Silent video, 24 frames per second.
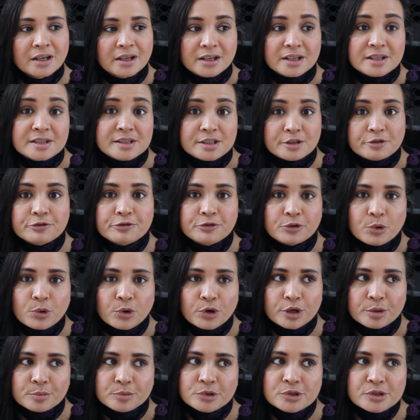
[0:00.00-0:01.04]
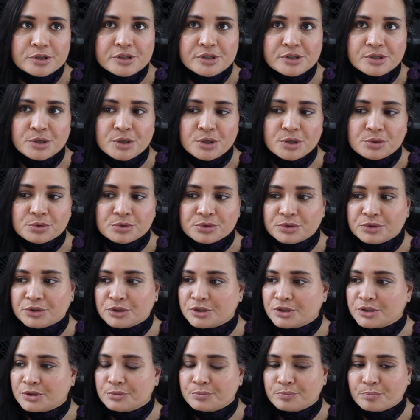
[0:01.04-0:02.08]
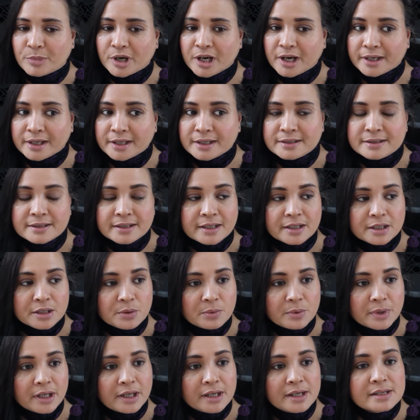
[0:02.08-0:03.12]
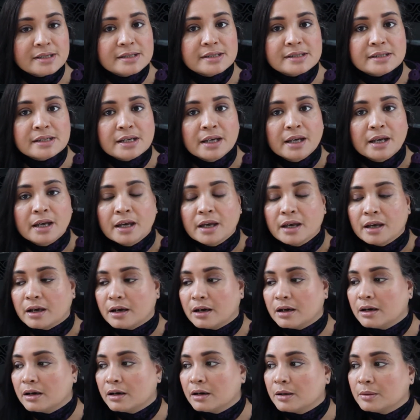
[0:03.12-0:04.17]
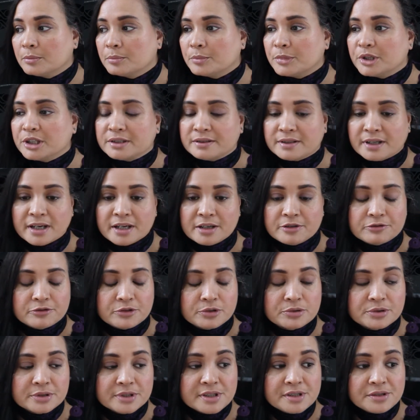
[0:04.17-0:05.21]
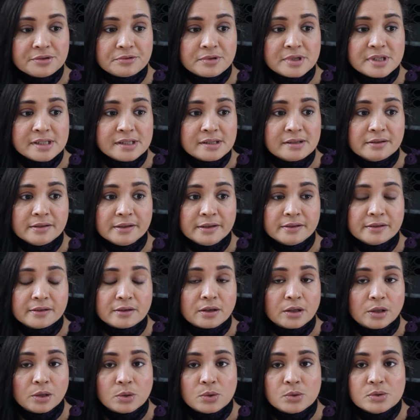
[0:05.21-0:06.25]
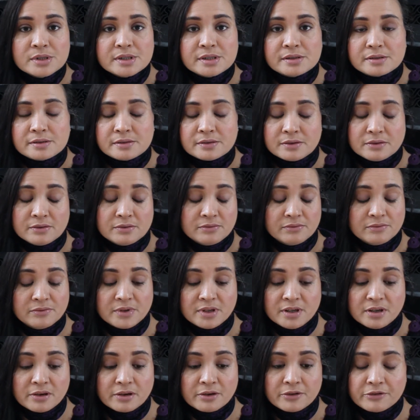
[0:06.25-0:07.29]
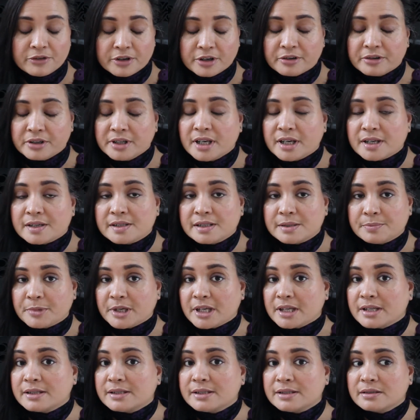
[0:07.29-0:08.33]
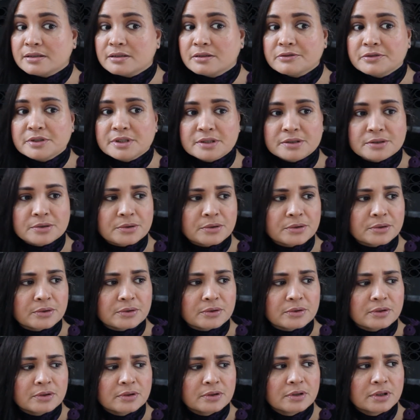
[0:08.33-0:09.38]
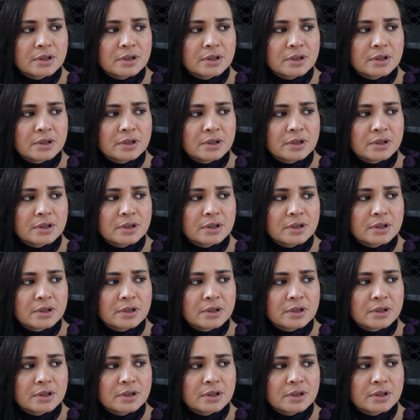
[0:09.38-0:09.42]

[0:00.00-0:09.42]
it's affordable, so you just buy it anyways. But I've noticed recently the clothes, they're very expensive, so